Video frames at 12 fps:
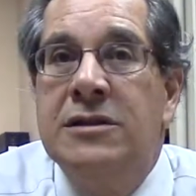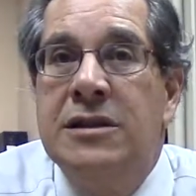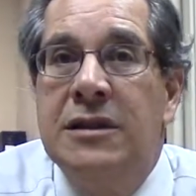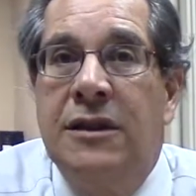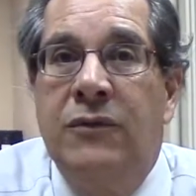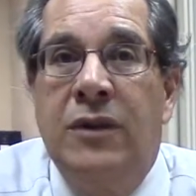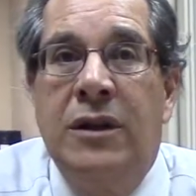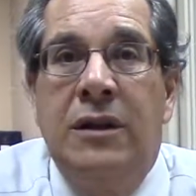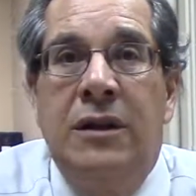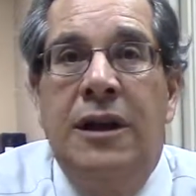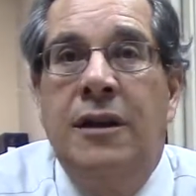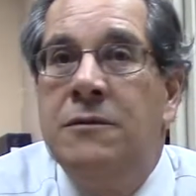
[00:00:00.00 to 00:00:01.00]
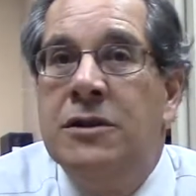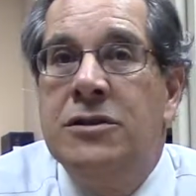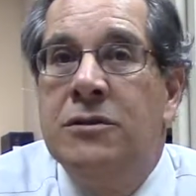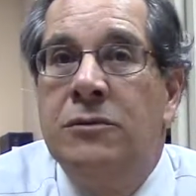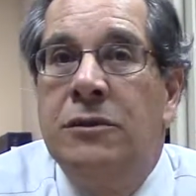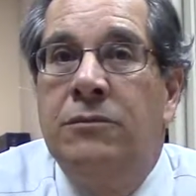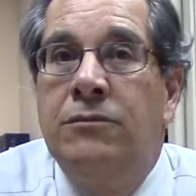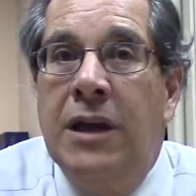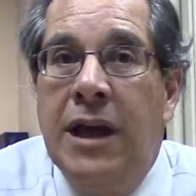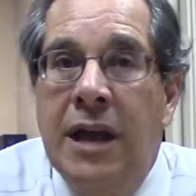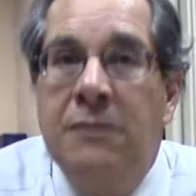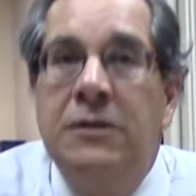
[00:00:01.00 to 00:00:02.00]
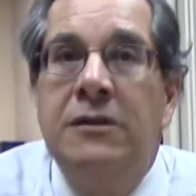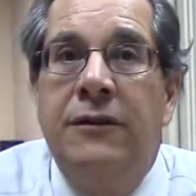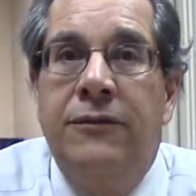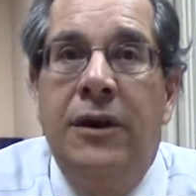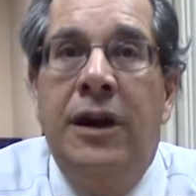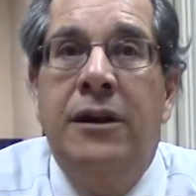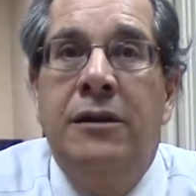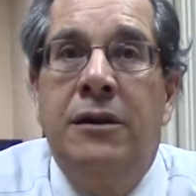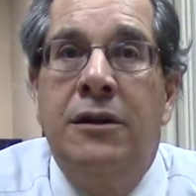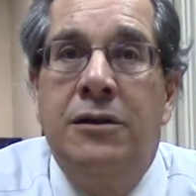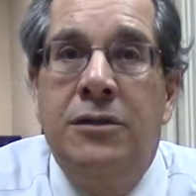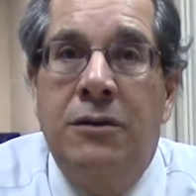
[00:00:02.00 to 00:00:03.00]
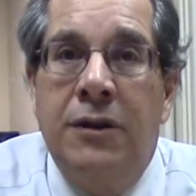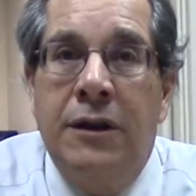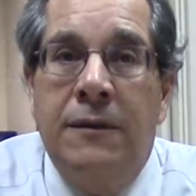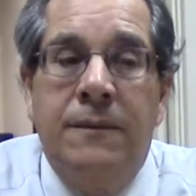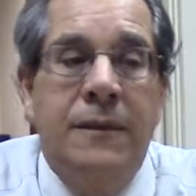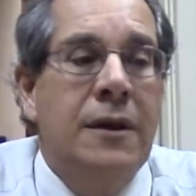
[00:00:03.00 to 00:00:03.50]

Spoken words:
significant claim is you will be able to find an attorney